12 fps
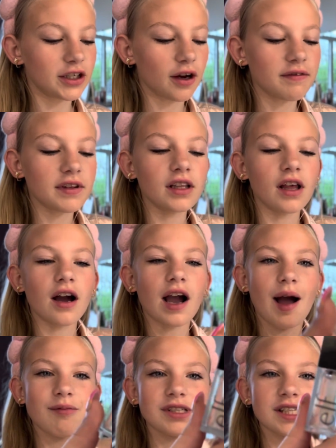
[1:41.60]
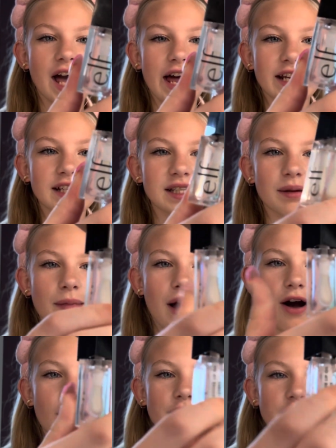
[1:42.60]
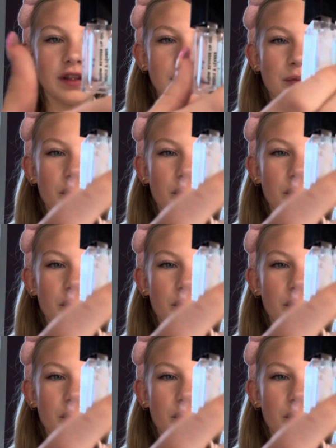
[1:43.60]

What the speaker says: off the look, I'm just adding some e.l.f. lip